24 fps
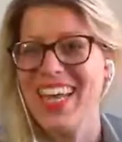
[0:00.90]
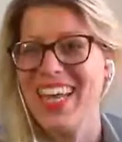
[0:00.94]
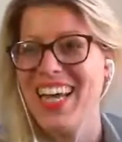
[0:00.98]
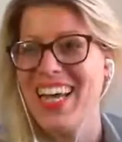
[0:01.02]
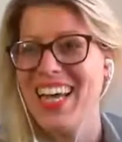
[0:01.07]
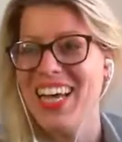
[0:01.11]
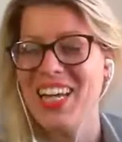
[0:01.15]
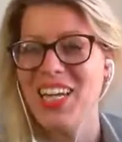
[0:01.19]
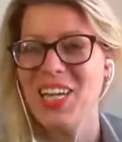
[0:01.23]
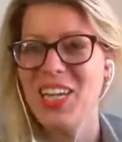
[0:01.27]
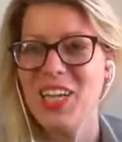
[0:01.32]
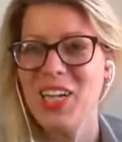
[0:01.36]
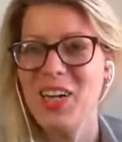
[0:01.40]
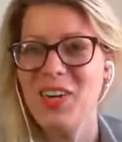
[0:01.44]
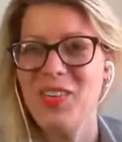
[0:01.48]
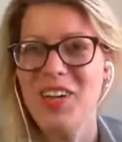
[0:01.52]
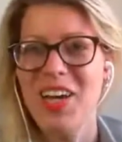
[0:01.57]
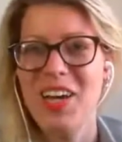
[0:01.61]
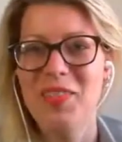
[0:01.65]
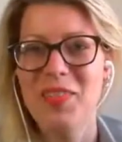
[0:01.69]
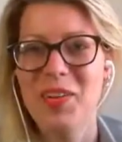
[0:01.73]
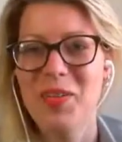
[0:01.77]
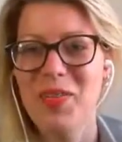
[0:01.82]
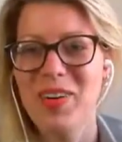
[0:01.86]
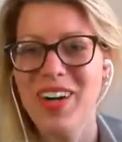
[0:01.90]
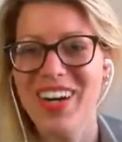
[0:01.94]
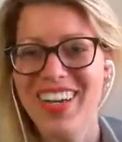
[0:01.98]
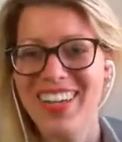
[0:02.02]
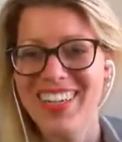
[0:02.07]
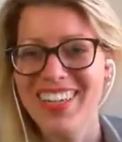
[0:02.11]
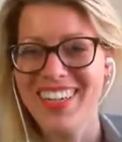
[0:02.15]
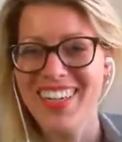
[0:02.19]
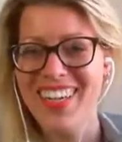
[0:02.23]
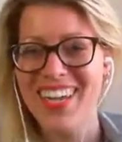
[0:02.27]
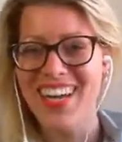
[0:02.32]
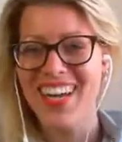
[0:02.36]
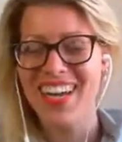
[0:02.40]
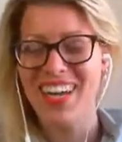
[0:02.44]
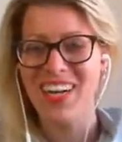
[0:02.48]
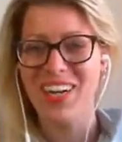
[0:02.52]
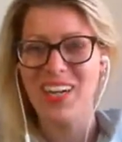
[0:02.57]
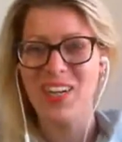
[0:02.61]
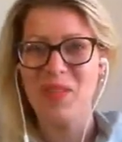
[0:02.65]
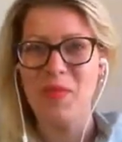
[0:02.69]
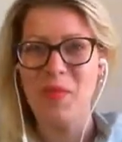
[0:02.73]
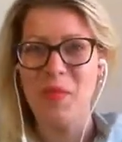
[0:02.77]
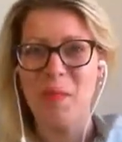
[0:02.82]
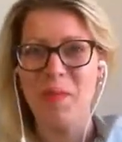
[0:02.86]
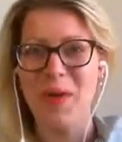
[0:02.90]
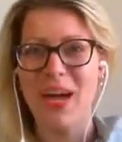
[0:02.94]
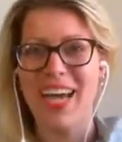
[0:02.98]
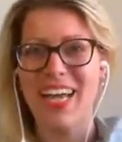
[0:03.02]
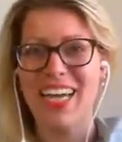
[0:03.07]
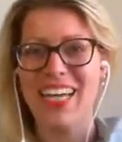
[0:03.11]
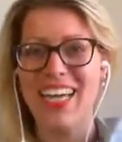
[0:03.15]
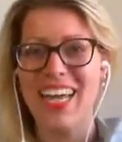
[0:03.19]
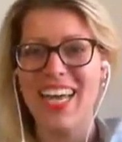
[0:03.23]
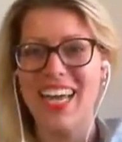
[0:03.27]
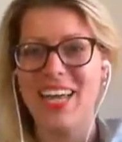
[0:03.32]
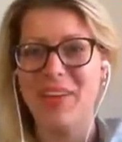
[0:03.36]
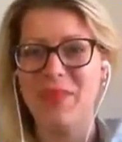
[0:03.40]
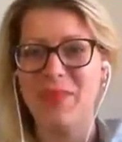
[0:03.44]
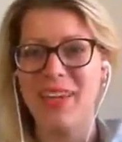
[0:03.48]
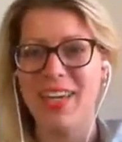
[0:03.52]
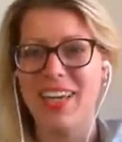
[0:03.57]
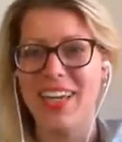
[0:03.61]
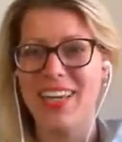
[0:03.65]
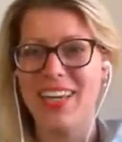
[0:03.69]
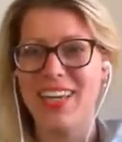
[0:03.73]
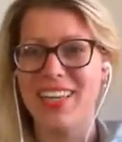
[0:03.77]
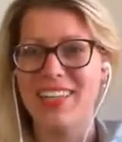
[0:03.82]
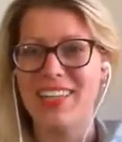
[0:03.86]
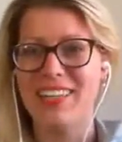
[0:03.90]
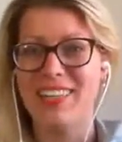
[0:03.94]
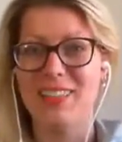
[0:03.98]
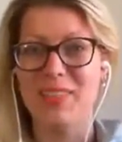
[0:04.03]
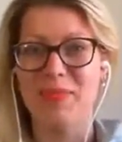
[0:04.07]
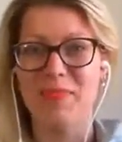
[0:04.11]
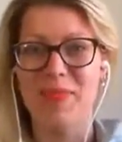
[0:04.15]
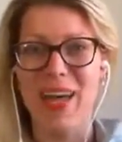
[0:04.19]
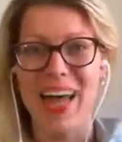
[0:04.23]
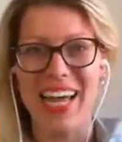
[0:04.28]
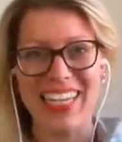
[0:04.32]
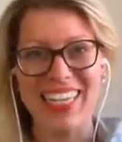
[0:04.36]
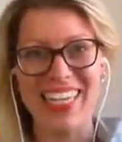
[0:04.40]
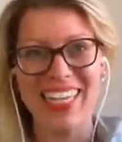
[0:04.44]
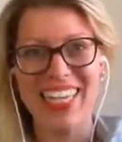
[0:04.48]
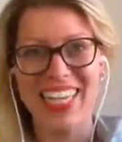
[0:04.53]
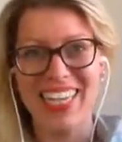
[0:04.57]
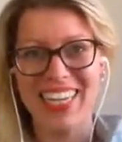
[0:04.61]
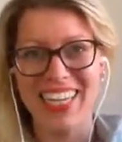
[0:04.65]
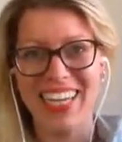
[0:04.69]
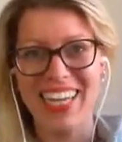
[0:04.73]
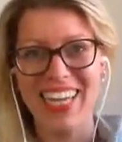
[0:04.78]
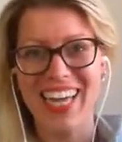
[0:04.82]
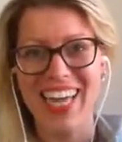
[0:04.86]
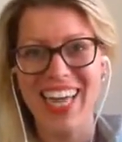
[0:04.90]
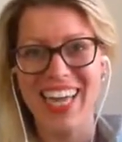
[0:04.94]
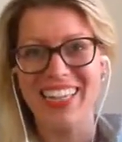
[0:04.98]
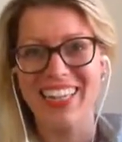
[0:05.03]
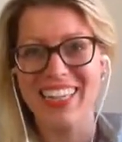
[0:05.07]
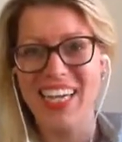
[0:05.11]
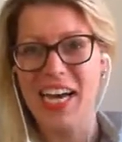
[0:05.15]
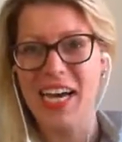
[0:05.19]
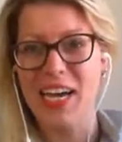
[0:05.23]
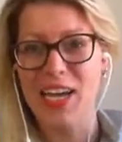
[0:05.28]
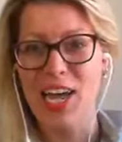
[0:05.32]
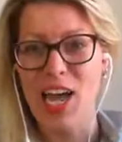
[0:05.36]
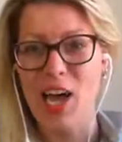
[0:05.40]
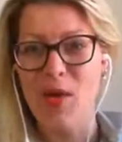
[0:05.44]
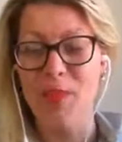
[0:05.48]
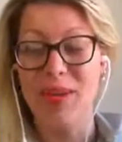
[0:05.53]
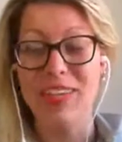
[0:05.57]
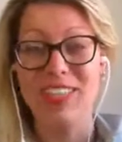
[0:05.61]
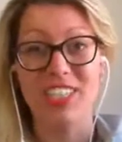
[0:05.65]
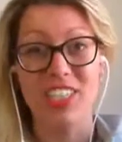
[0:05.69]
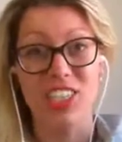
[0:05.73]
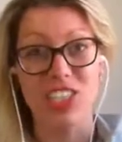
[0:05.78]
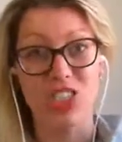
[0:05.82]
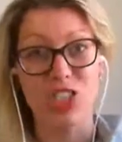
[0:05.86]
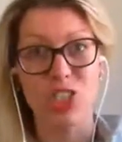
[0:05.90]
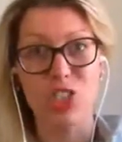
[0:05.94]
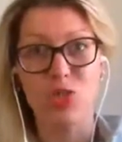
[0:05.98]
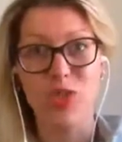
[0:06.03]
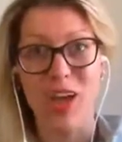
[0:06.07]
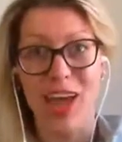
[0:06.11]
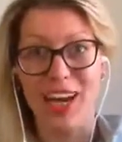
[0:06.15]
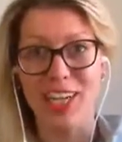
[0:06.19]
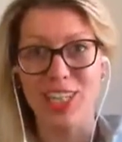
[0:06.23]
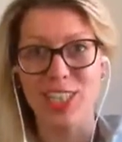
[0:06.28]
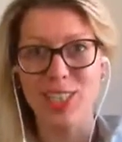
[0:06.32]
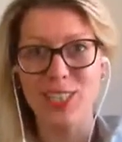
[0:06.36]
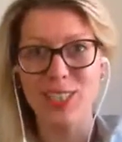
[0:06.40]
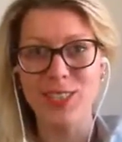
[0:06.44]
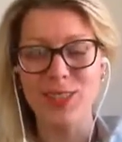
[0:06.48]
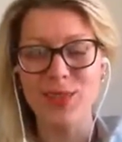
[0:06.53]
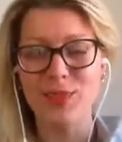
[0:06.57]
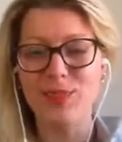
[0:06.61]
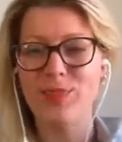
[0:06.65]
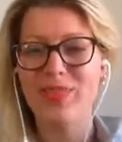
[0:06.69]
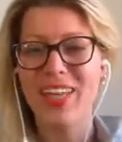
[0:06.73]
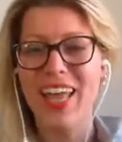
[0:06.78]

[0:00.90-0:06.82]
Hello everyone, my name is Maggie Gila and I am a digital strategist,